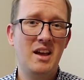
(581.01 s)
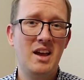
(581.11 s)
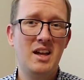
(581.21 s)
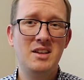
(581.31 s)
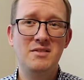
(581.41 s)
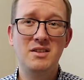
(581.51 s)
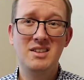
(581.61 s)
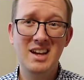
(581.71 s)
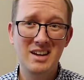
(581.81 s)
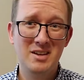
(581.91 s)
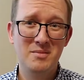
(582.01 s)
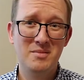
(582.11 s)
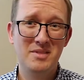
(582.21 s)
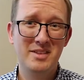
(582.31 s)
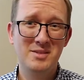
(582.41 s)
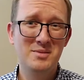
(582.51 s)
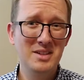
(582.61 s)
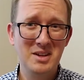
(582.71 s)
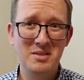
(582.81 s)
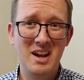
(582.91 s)
And if you get them, there's
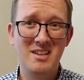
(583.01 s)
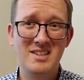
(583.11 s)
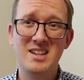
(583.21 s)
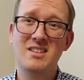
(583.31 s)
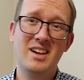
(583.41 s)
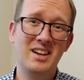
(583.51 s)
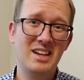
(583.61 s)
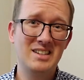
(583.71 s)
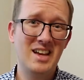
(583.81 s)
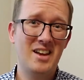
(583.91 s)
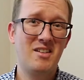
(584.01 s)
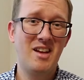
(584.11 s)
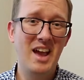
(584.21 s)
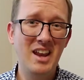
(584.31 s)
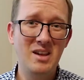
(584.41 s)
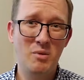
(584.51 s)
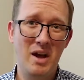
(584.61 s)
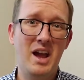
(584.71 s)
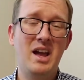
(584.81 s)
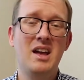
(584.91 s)
really no guarantee you're going to get tenure
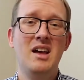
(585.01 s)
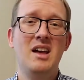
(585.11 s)
anyway.